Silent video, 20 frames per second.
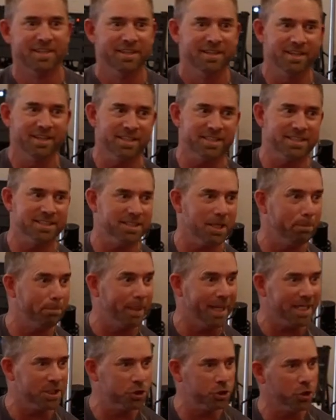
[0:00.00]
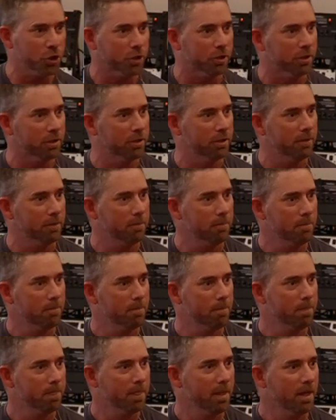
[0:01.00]
Look, it's a picture.
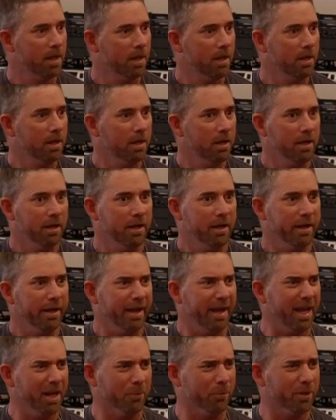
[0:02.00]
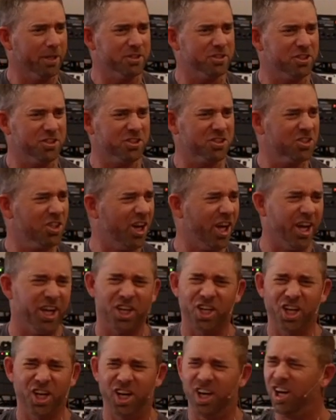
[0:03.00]
And we're just like,
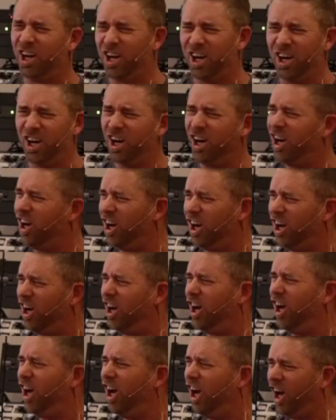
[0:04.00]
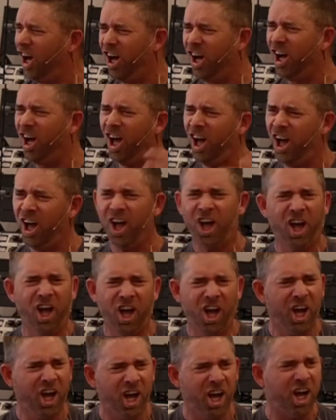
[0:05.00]

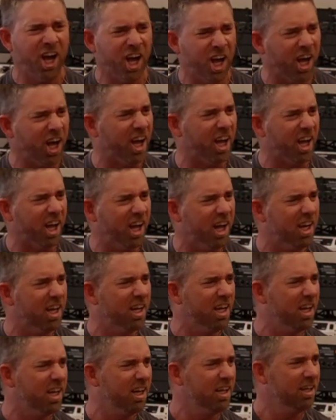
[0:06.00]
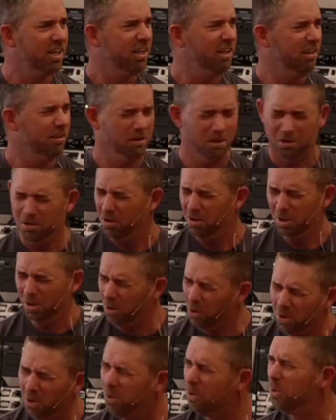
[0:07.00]
ugh
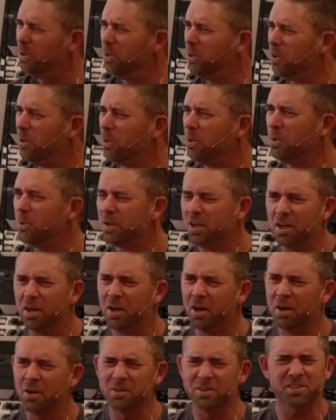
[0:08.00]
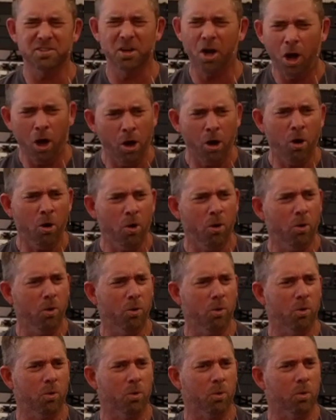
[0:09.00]
ooh, you know,
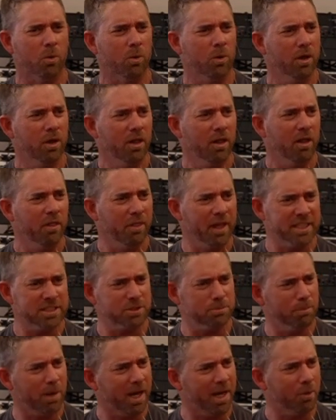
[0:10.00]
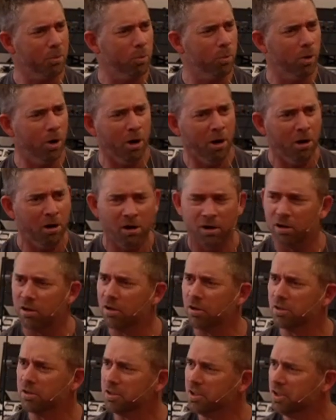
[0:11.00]
no, that's my
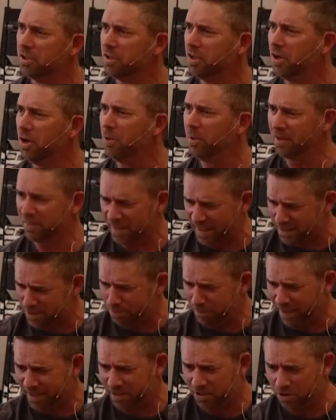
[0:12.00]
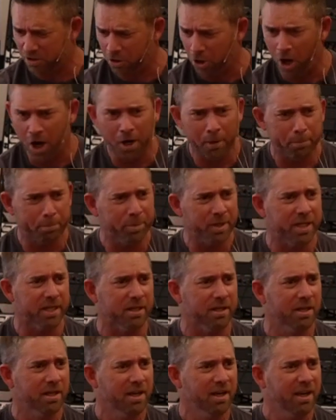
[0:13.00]
wall, you know, and that's my
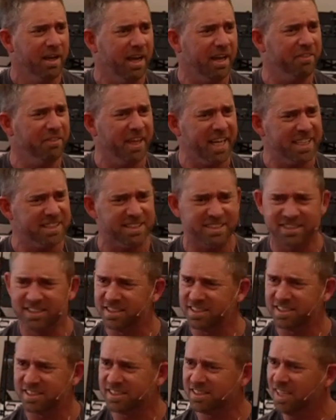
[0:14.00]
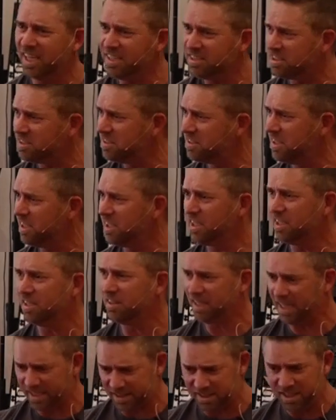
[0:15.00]
carpet. And that's disgusting.
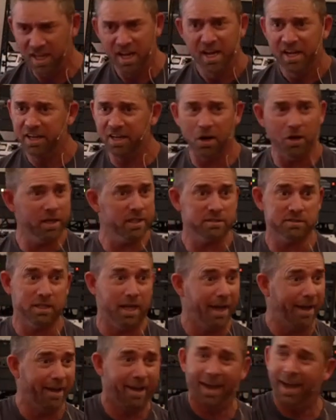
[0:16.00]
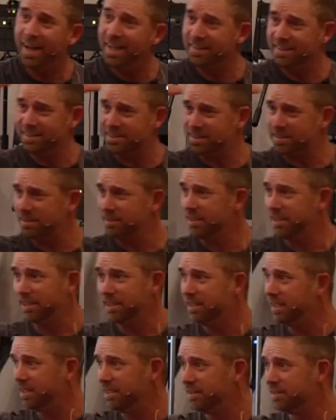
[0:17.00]
And that's, you know, it, hey, this it,
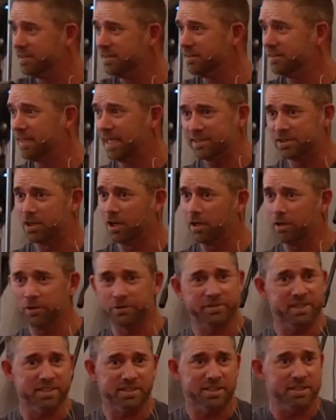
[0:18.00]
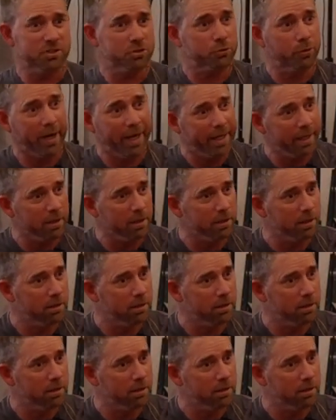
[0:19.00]
it, that toddler thinks it's great.